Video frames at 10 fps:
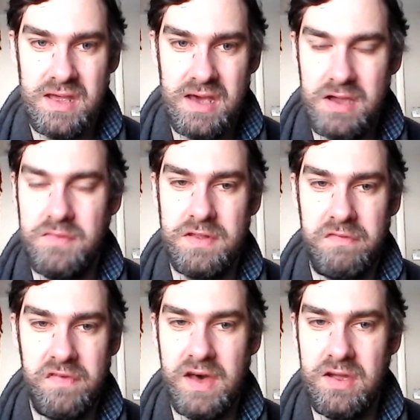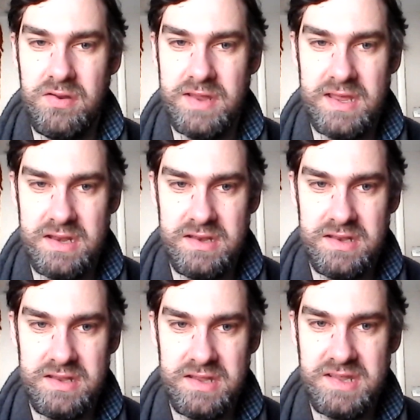over the phone,
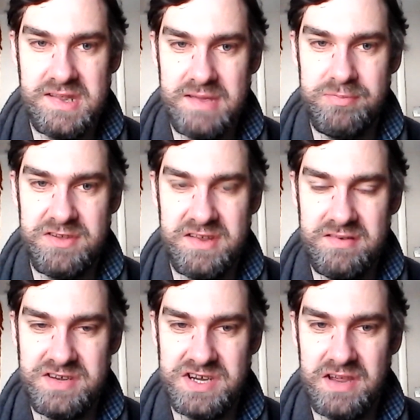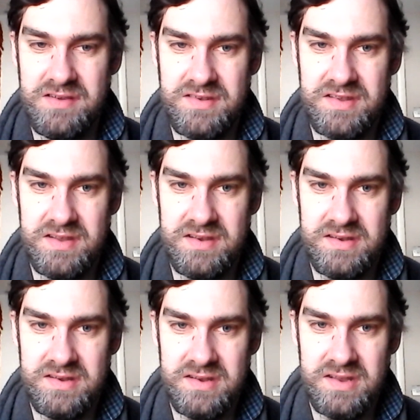and this episode shows
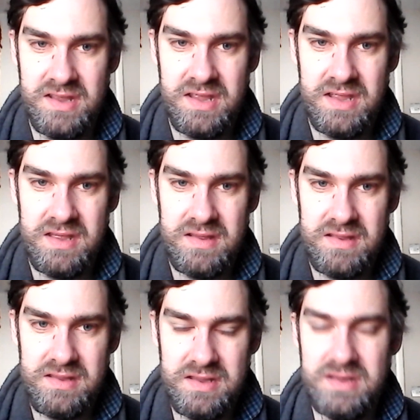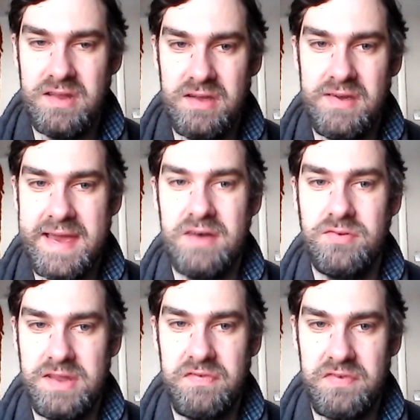them, you know,
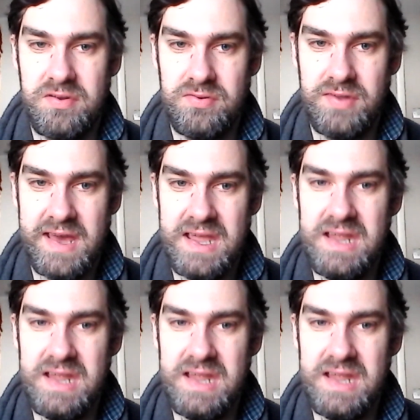how difficult that